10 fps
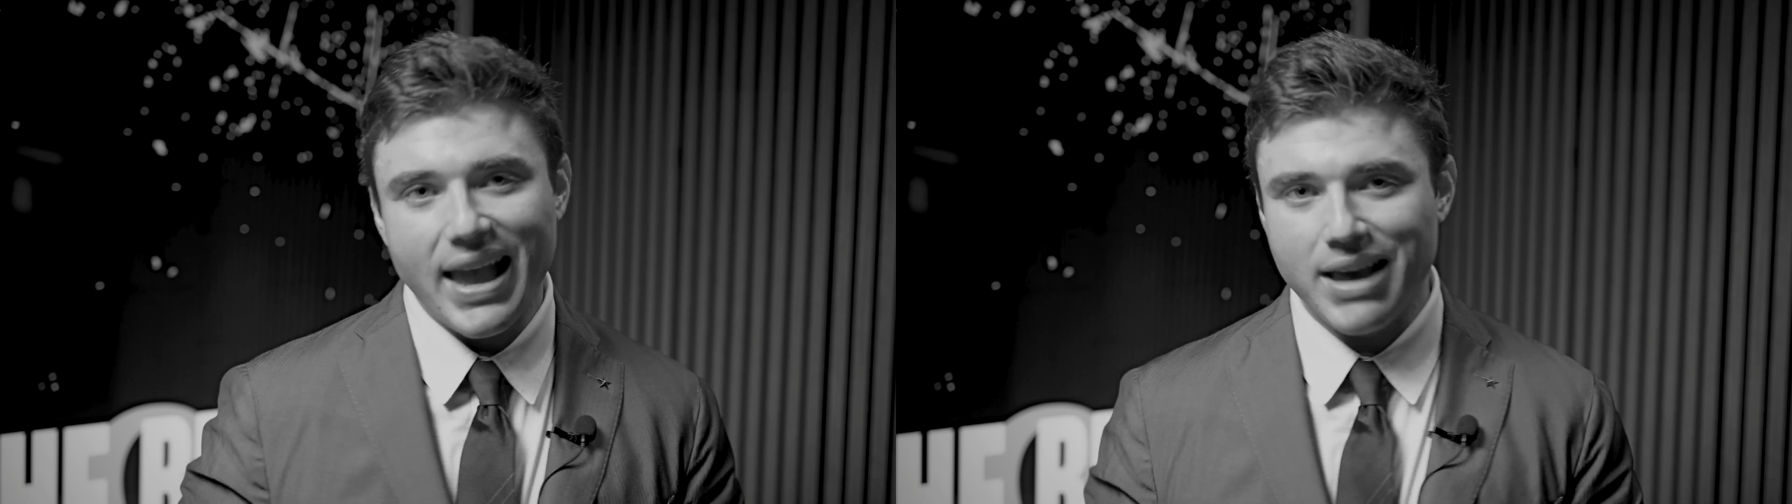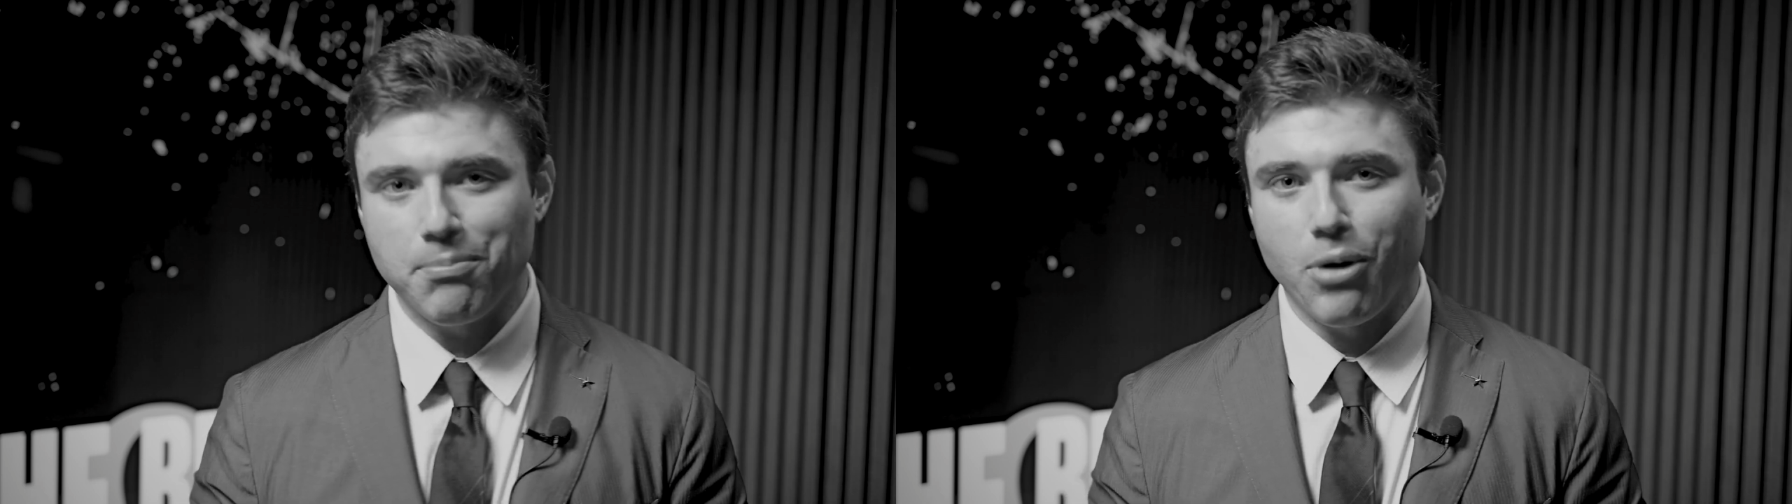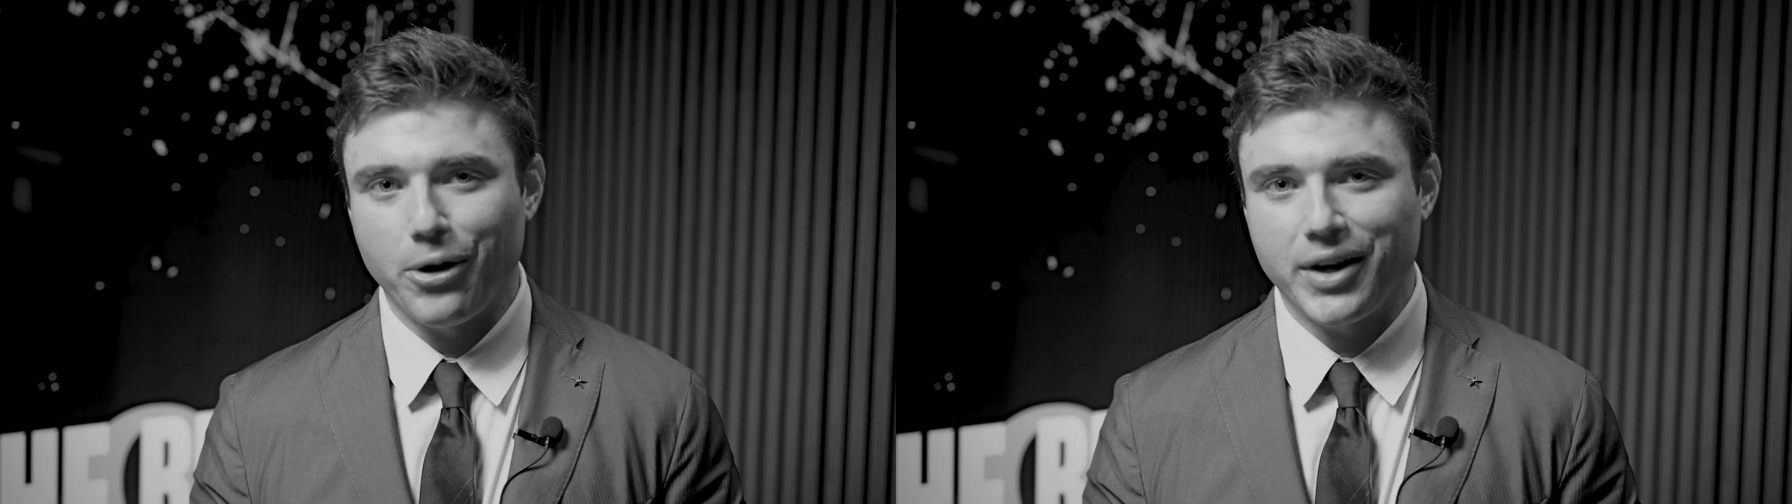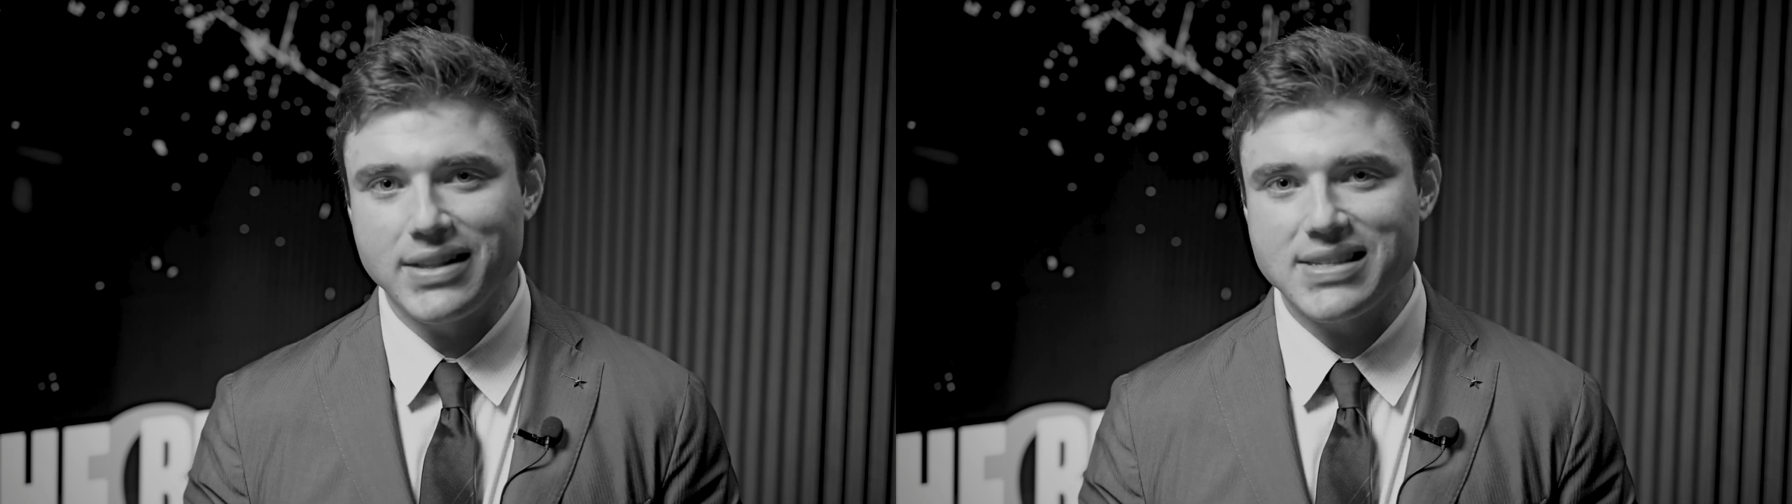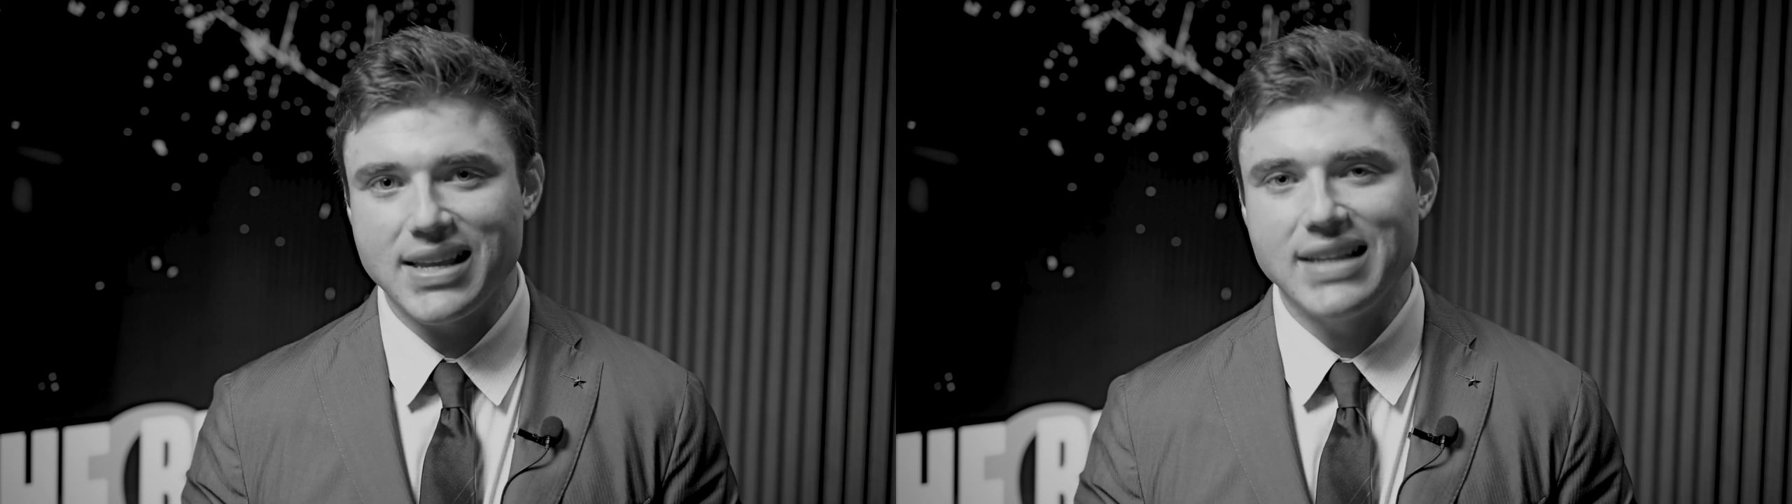and
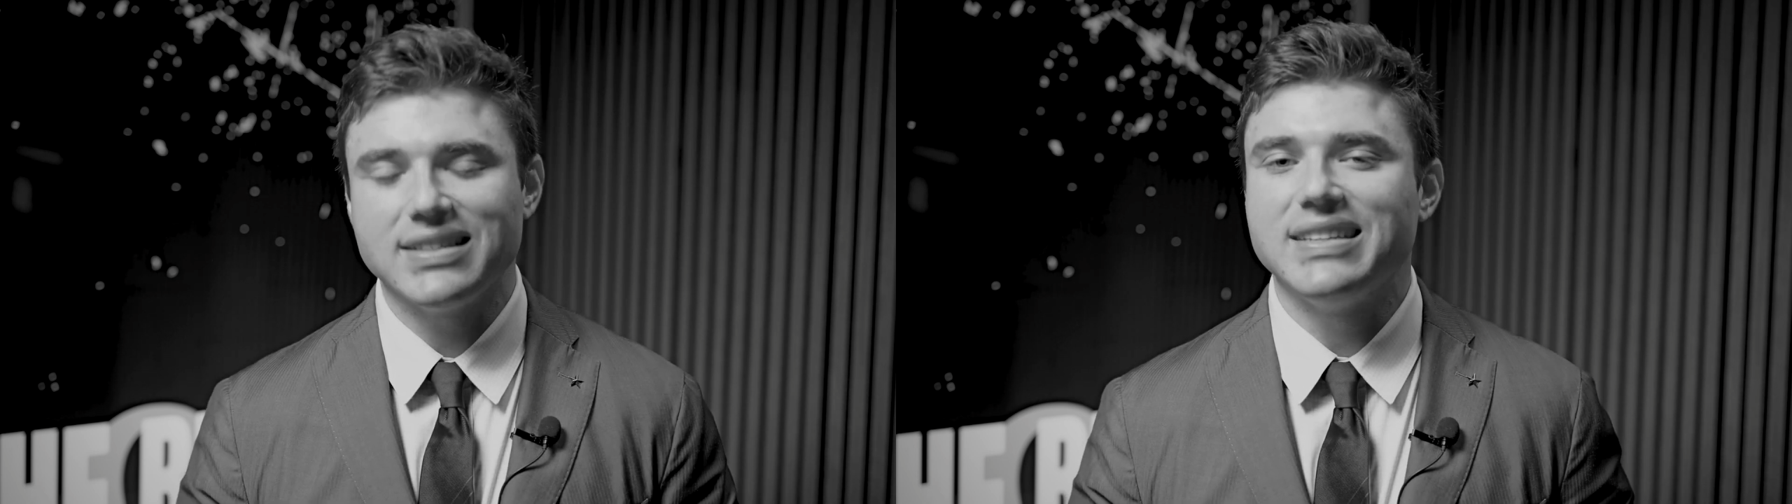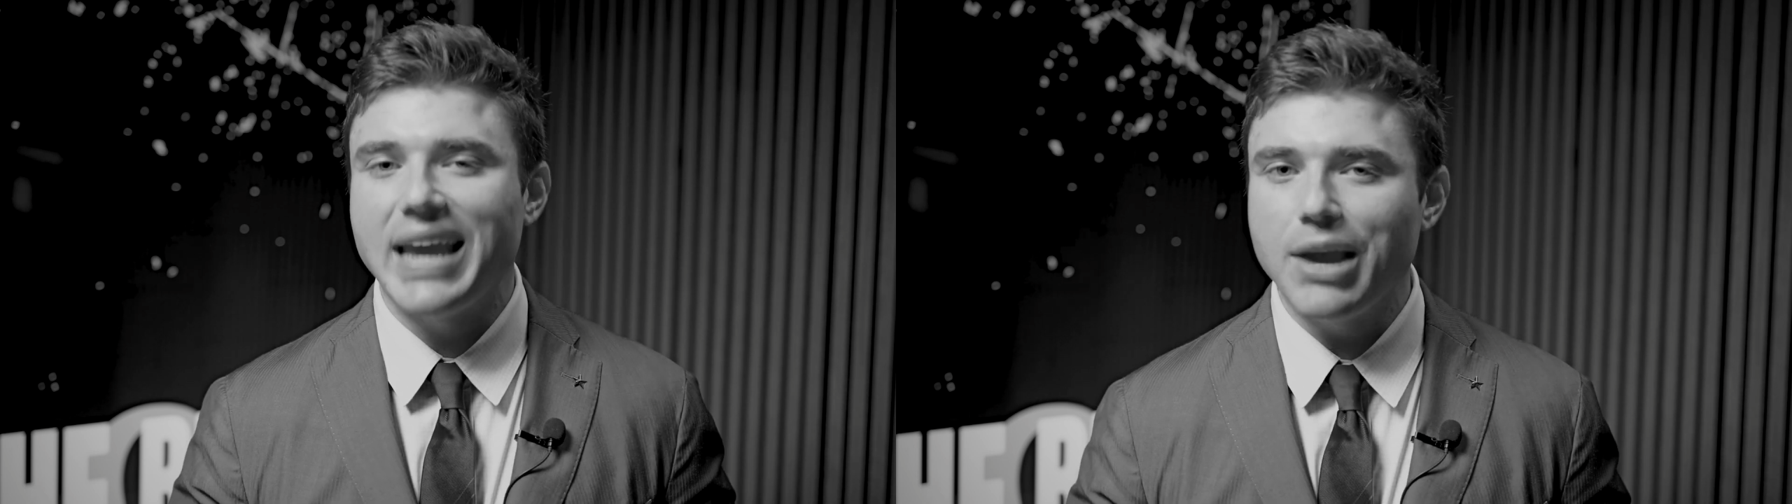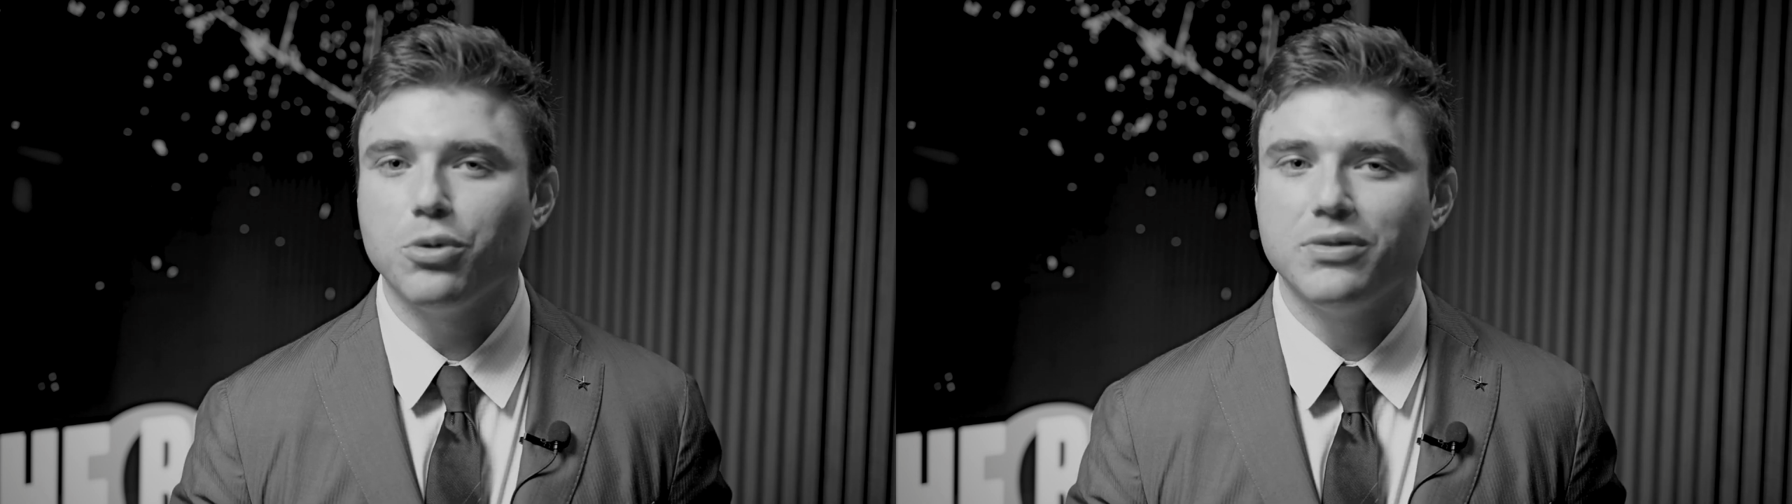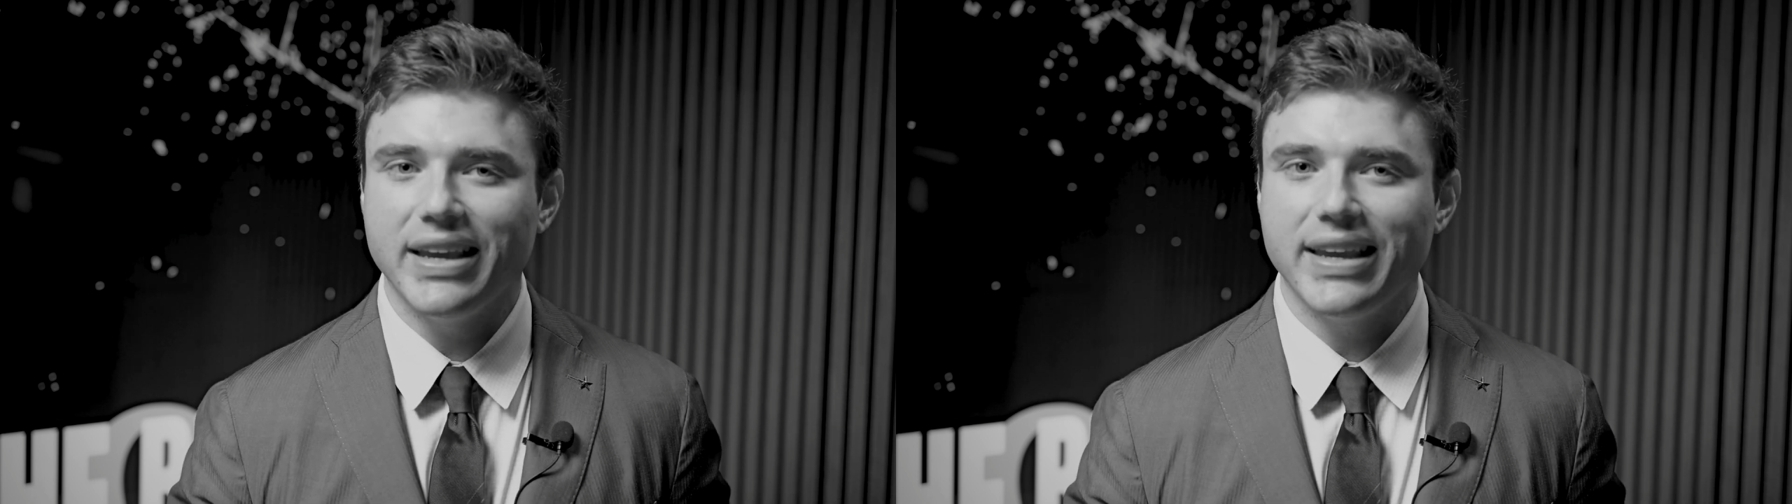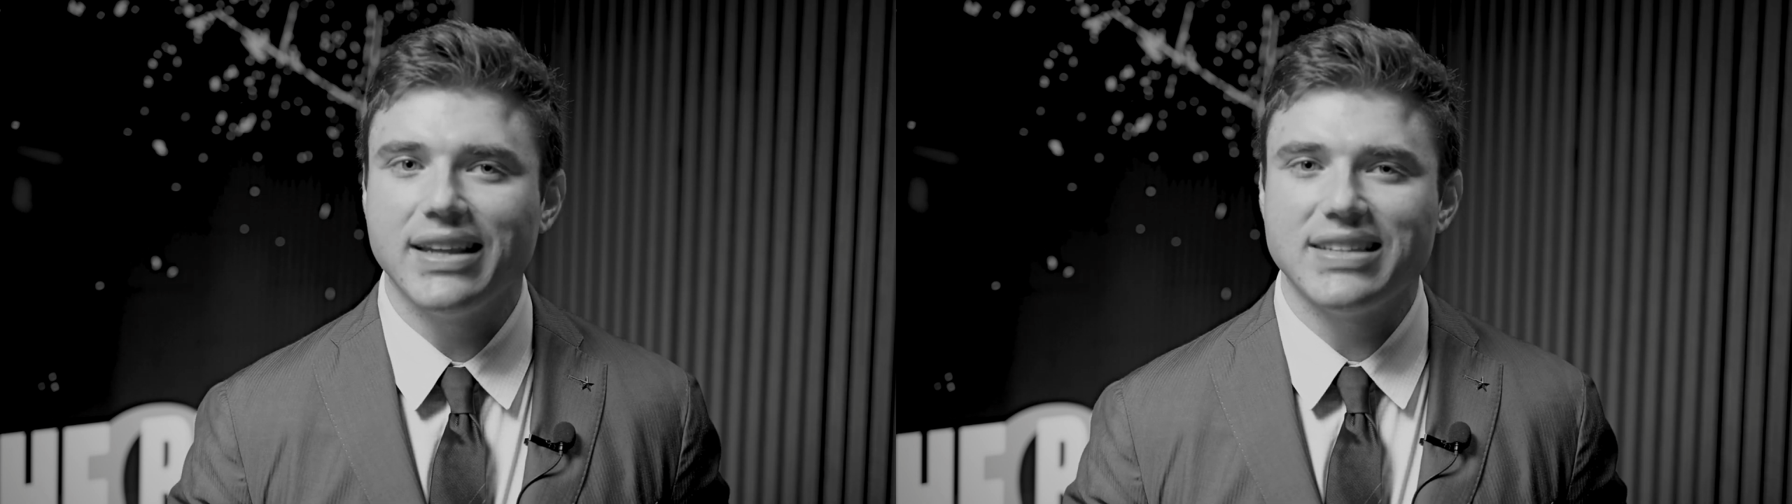markets, and today we'll dig